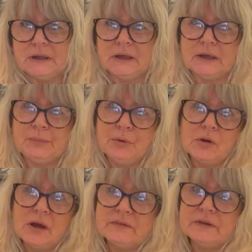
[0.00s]

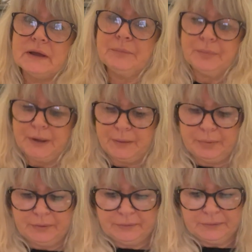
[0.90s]
podcast. I'm Pip,
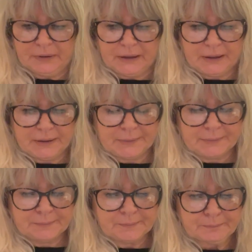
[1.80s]

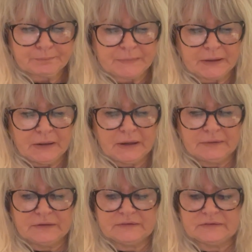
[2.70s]
and
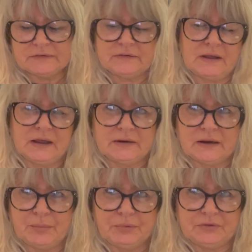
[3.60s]
this is the second
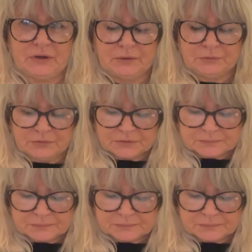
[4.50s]
episode.